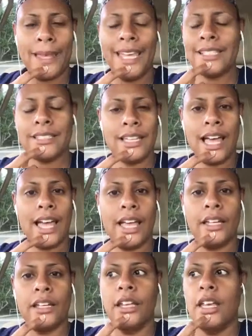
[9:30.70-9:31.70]
It's
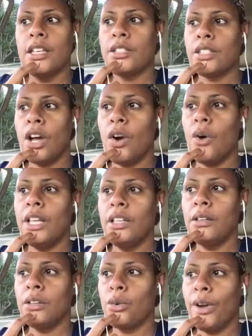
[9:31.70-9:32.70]
not. So
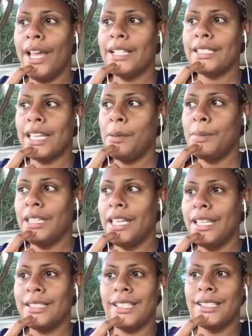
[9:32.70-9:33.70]
in the grand scheme of
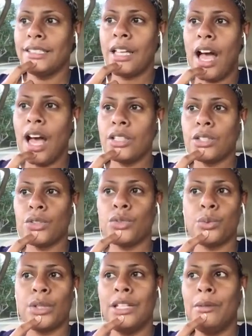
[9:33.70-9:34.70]
things, does the
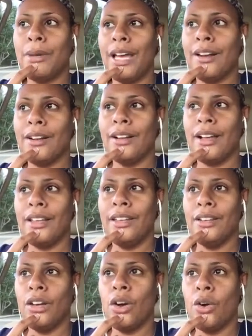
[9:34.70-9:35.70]
Oscars really matter?
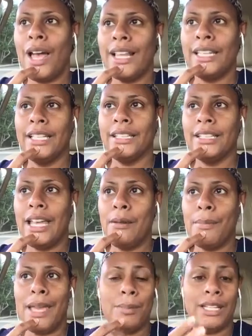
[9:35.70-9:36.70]
At the end of the day,
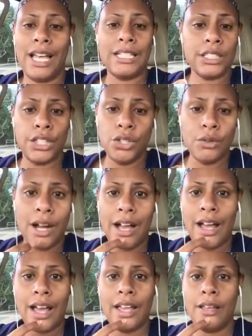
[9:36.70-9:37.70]
maybe not to you or
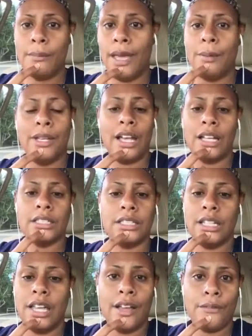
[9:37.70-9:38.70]
I, maybe not
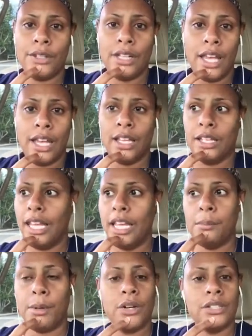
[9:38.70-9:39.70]
to the everyday
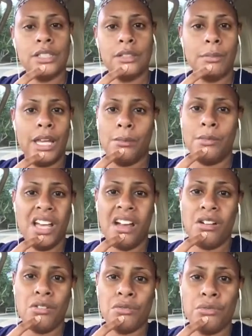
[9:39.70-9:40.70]
lay person.
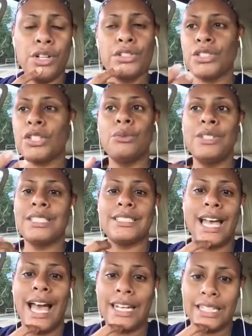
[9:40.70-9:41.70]
No, we're just on this
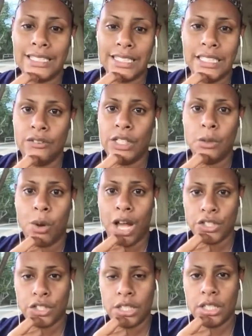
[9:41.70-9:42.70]
side of the TV
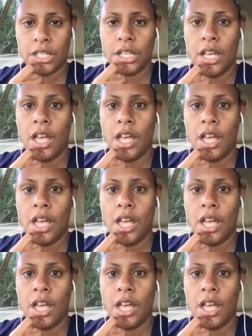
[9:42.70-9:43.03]
watching it.